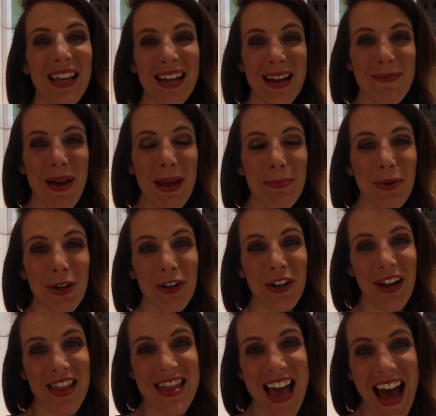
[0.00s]
think I might put
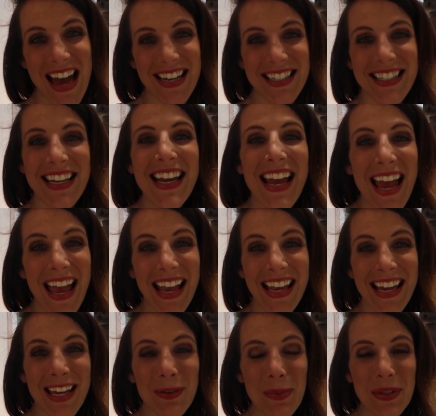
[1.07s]
her in that
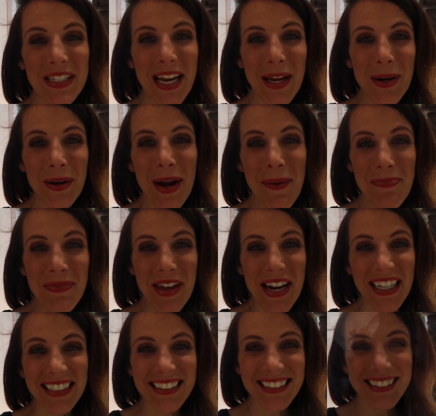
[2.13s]
and we'll take her up
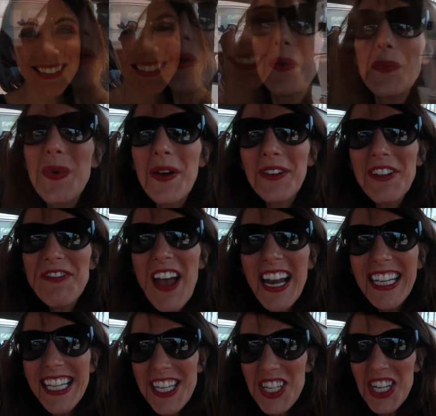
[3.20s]
there. Well, we
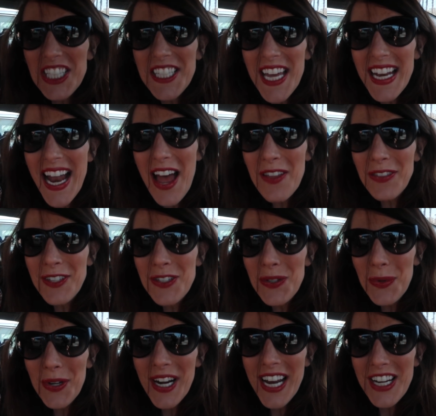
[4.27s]
finally just got out the
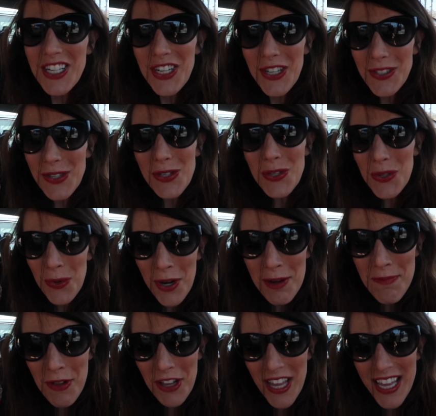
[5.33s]
door and she looks
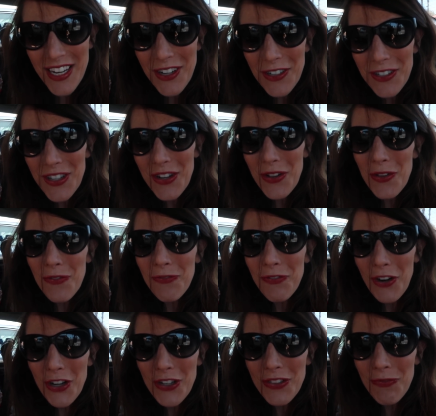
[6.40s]
adorable in her little
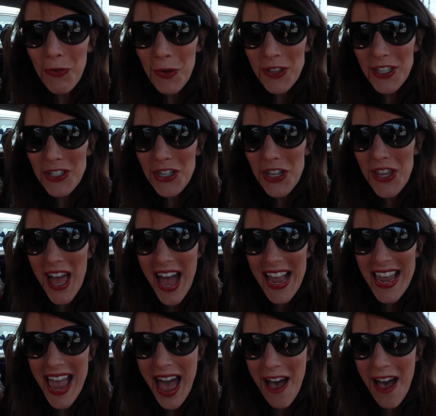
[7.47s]
first fourth of July